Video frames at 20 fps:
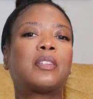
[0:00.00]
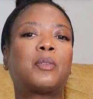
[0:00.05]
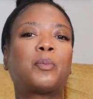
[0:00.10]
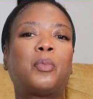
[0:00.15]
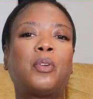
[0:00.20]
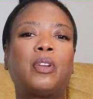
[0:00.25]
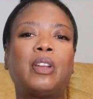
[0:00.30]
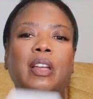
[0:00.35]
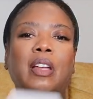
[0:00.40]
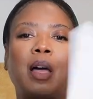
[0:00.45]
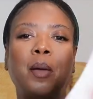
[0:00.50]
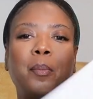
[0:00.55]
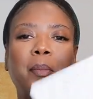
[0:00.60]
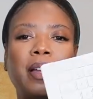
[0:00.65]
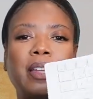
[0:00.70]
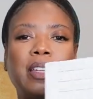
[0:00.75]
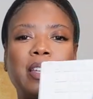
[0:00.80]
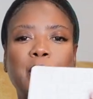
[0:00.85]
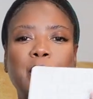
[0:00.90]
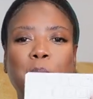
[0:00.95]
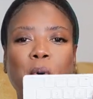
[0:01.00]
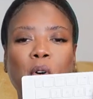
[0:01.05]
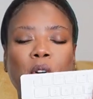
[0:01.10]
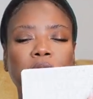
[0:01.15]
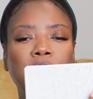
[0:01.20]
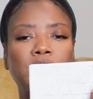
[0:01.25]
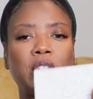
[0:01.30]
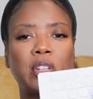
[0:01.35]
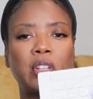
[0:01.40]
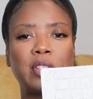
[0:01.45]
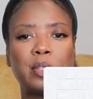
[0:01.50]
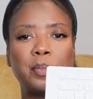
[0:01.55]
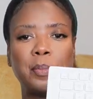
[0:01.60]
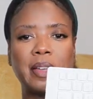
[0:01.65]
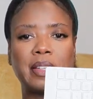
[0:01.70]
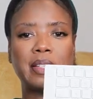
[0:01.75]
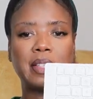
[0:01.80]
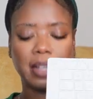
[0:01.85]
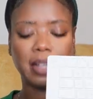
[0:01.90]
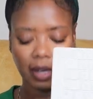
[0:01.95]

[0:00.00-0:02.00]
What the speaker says: pulling out my keyboard just makes it